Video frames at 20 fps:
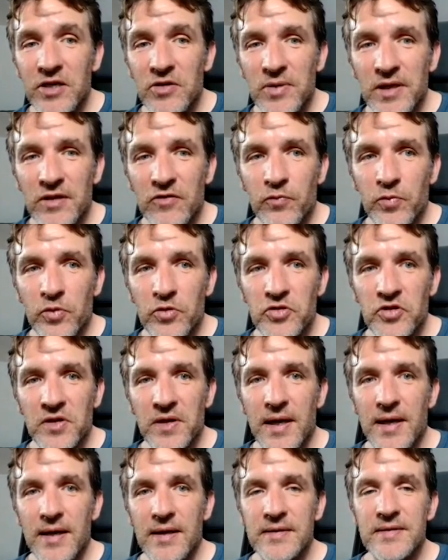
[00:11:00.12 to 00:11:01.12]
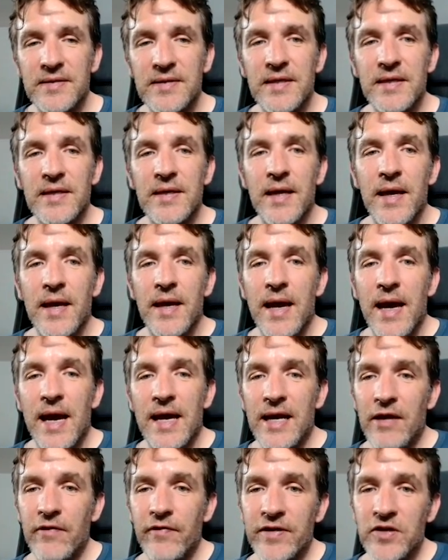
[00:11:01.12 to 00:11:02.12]
creative personality,
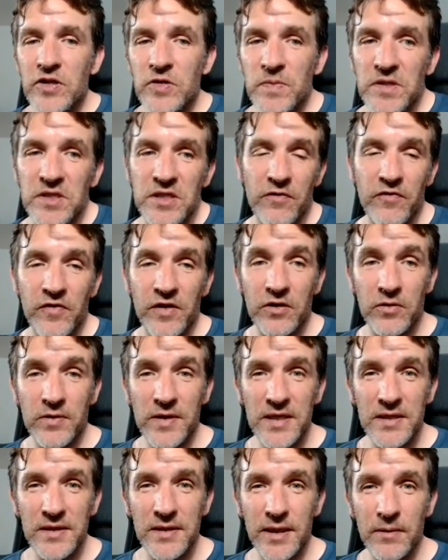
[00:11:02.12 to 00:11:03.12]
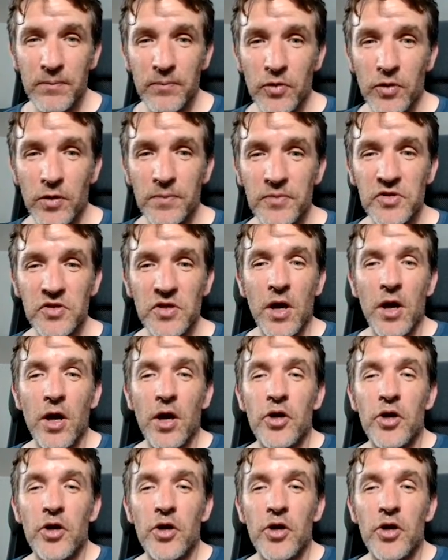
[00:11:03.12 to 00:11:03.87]
and having specific reasoning prompts,